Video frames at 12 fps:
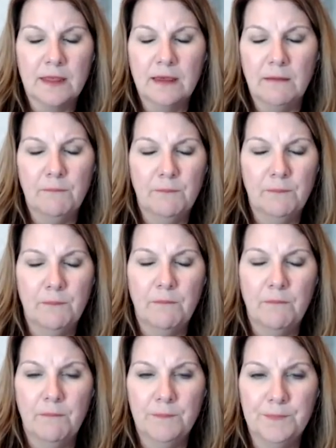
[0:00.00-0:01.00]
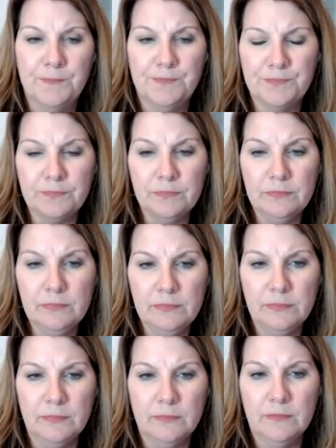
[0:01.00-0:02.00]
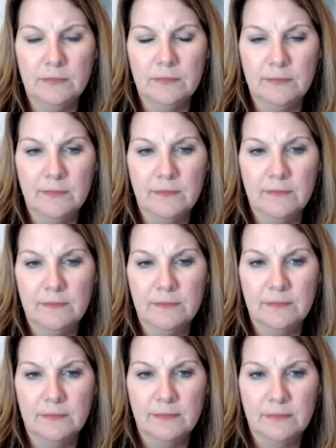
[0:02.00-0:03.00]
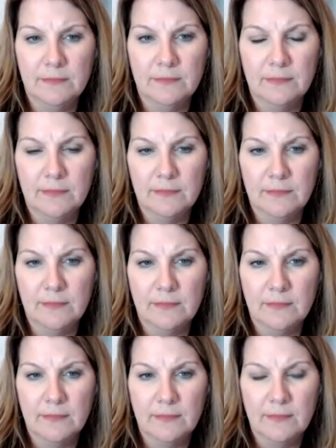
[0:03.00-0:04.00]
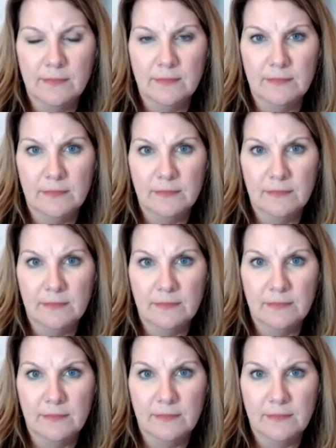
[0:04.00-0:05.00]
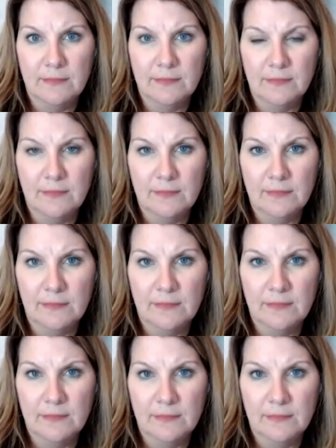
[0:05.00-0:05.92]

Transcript: No words are spoken by the person on screen.